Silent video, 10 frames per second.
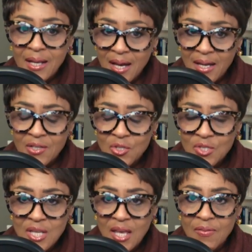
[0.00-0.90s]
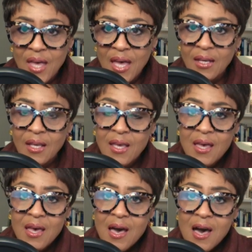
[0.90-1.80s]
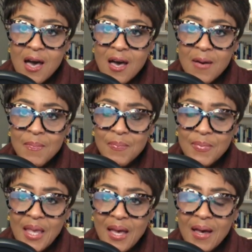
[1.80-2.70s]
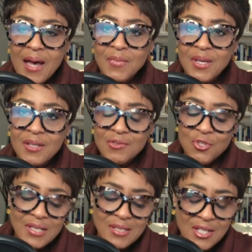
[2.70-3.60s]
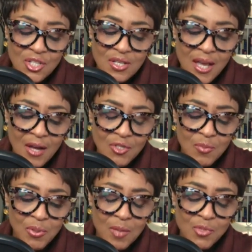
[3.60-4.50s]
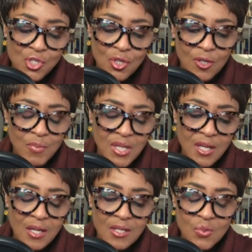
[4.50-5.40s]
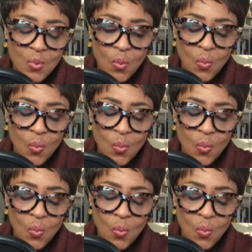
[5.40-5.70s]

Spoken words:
I understand that. I'm going to transition now to Plum Sugar, because